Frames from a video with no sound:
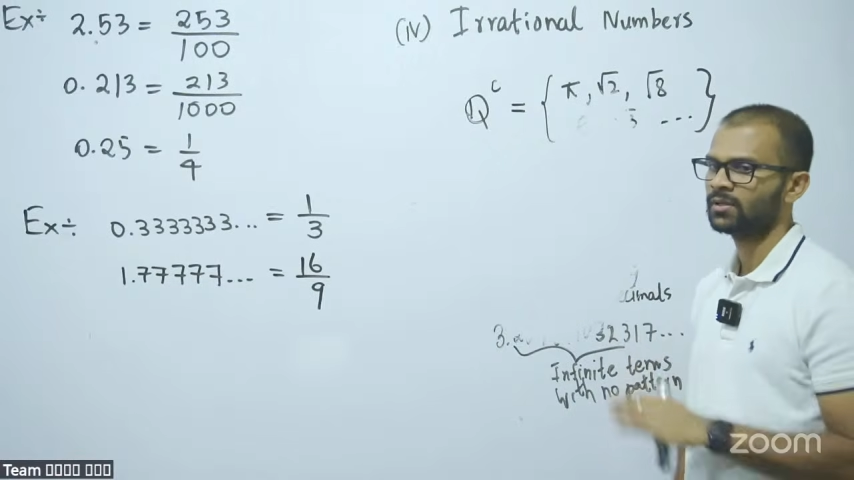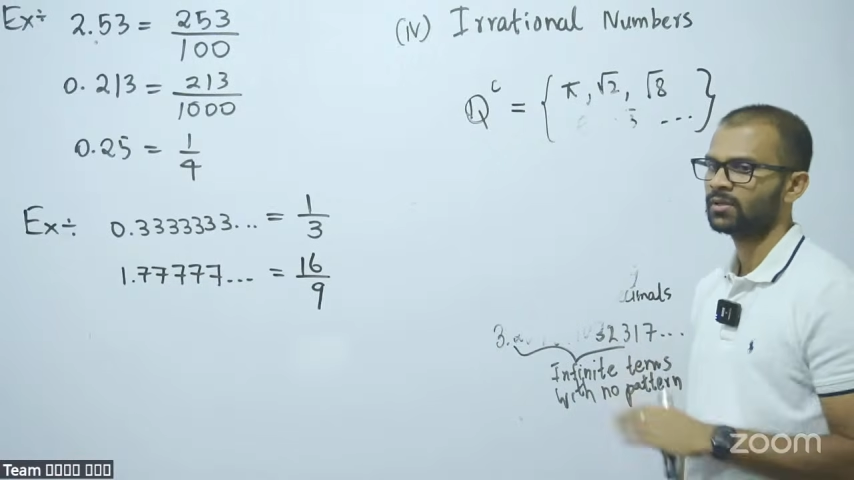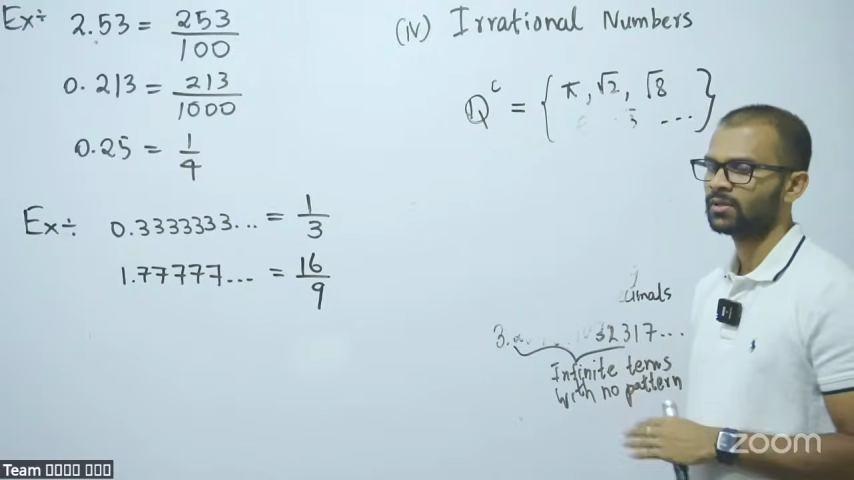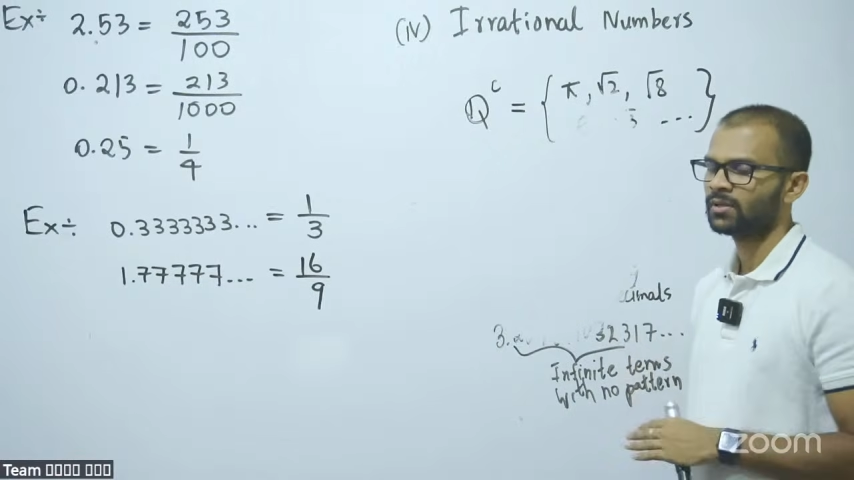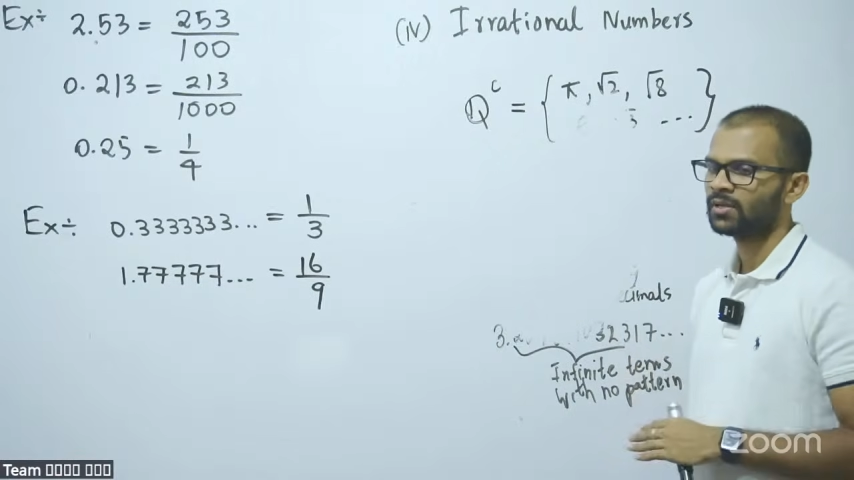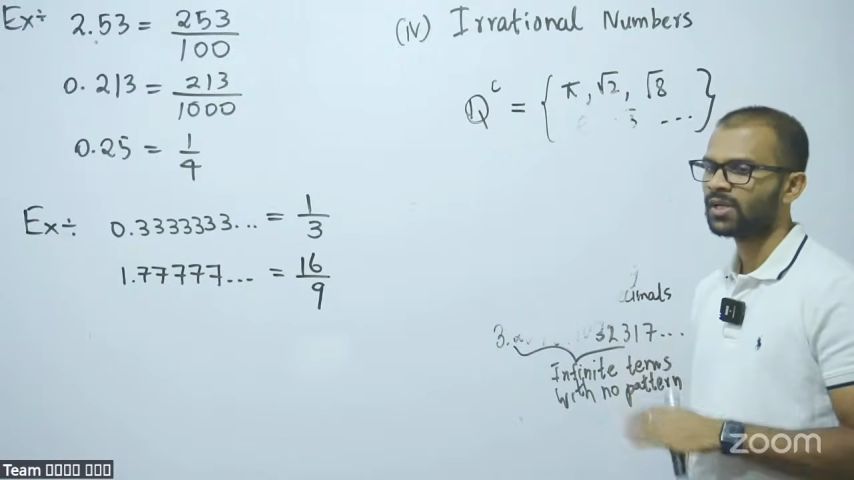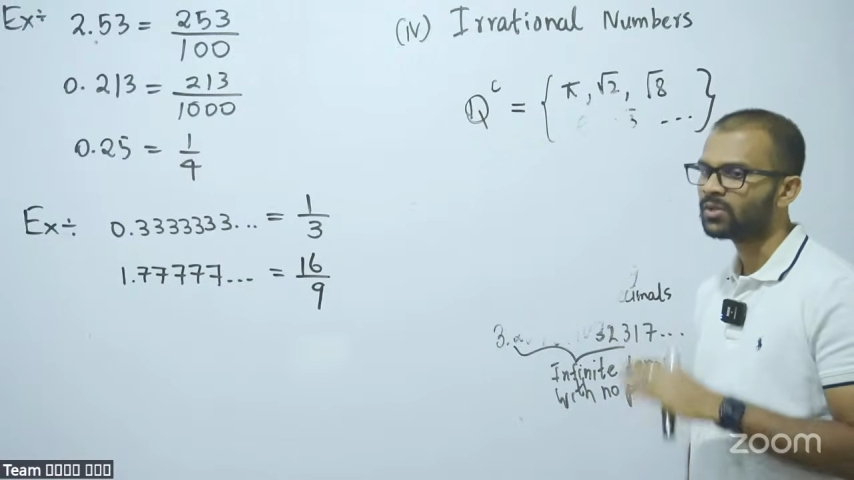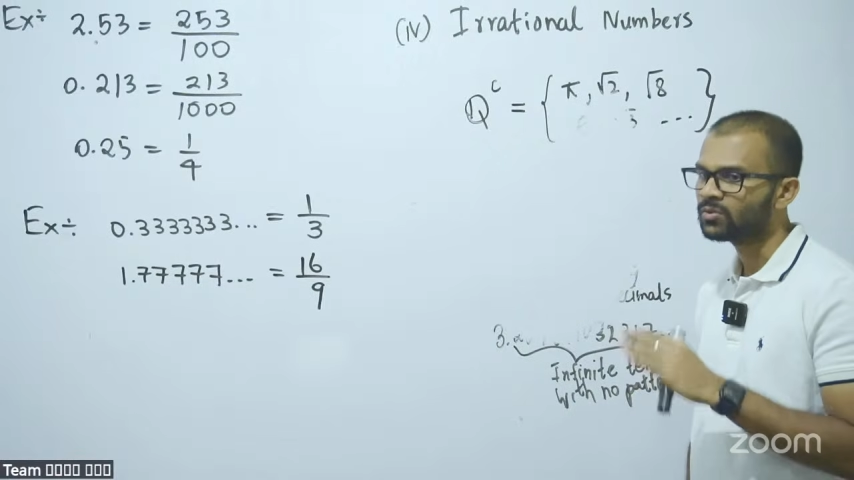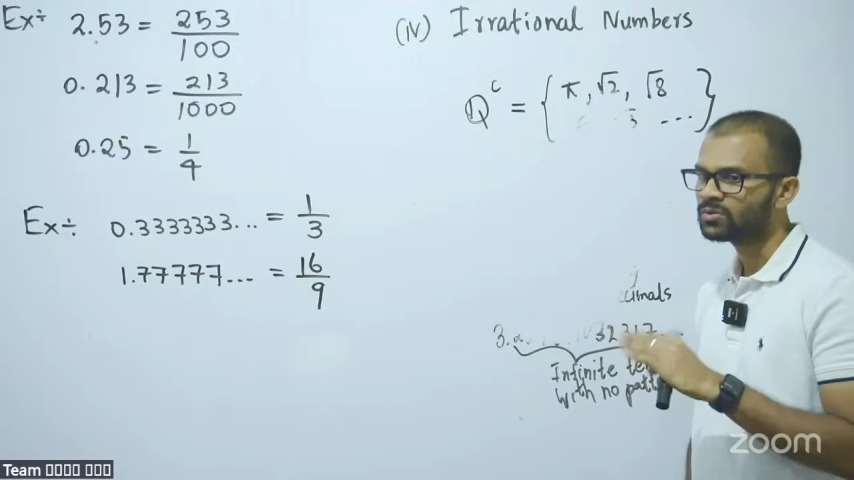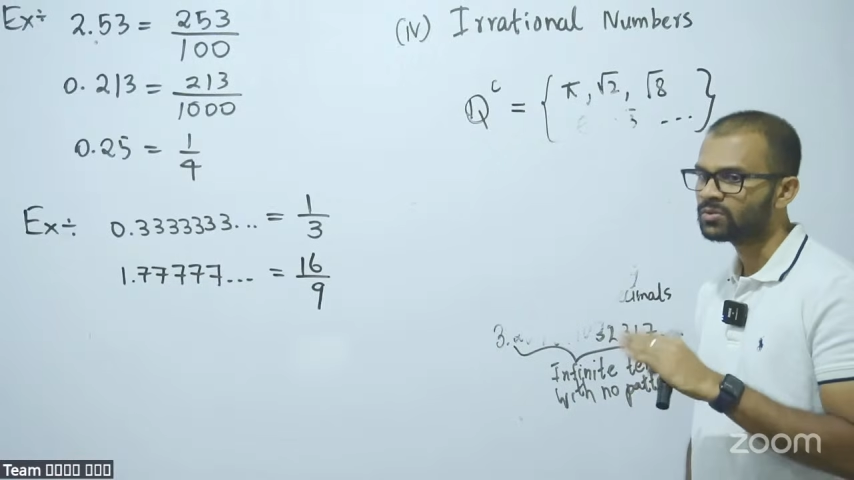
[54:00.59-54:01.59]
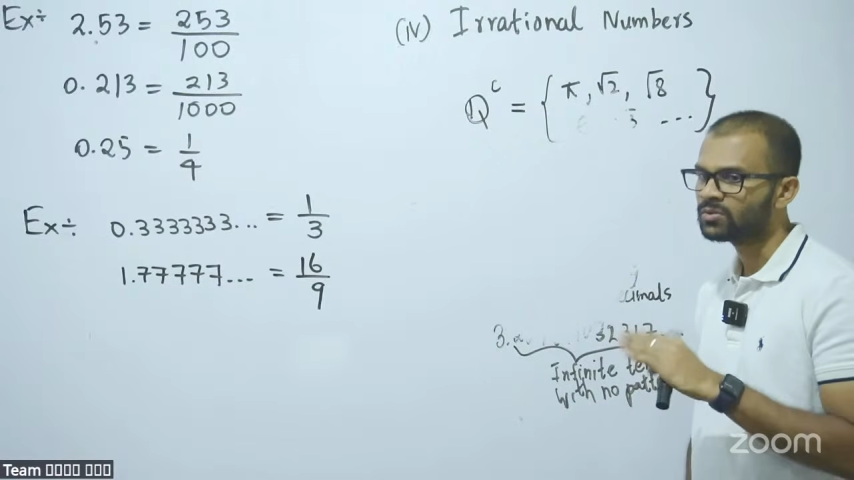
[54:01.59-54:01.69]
using